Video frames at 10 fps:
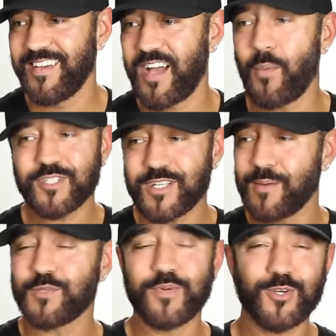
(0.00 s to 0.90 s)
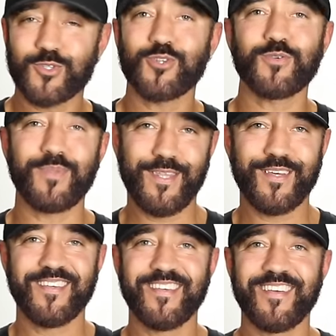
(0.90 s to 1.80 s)
How much time you spend on social media?
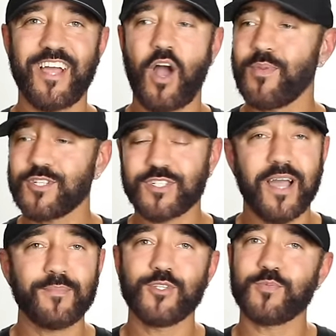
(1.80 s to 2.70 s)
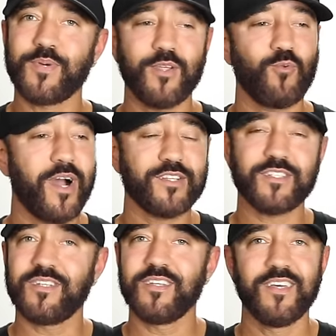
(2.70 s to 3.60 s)
How much time are you spending
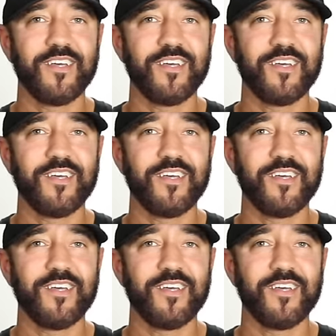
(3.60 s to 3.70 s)
watching